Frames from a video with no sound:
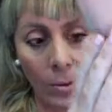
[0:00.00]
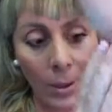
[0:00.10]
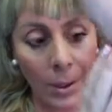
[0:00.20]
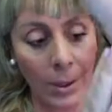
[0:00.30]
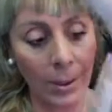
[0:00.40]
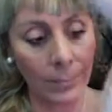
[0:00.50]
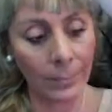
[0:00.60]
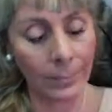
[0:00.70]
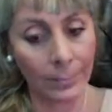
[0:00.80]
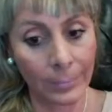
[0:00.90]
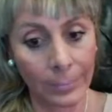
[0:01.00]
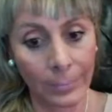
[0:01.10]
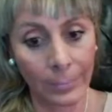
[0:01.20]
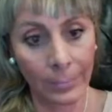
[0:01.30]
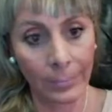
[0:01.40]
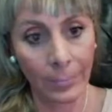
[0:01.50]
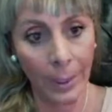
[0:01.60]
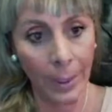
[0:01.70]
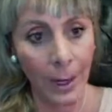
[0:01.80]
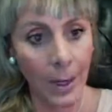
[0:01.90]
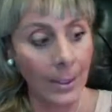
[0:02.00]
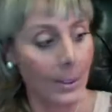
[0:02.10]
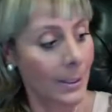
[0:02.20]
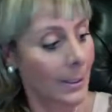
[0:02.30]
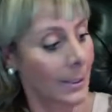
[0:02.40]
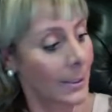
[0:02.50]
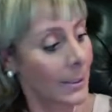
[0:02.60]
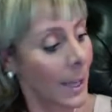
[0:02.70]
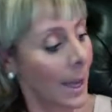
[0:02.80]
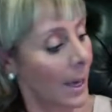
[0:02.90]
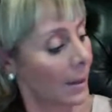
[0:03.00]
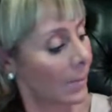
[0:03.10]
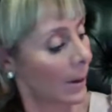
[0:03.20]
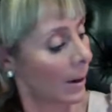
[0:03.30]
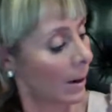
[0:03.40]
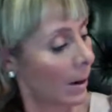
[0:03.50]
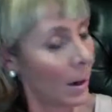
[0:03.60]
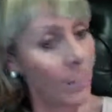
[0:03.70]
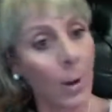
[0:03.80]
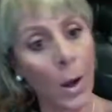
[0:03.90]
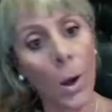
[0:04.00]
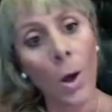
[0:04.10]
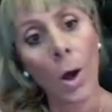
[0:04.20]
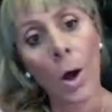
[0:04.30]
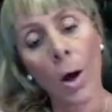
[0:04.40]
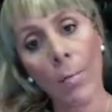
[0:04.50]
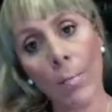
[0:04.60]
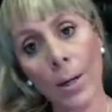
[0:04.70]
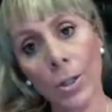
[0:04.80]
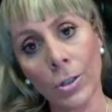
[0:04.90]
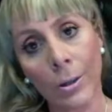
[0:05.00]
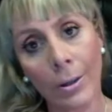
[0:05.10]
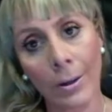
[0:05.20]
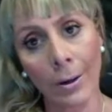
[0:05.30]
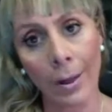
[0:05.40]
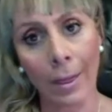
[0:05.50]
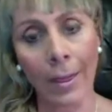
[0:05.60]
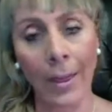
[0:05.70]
see, and it's inside my arm, up my shoulder,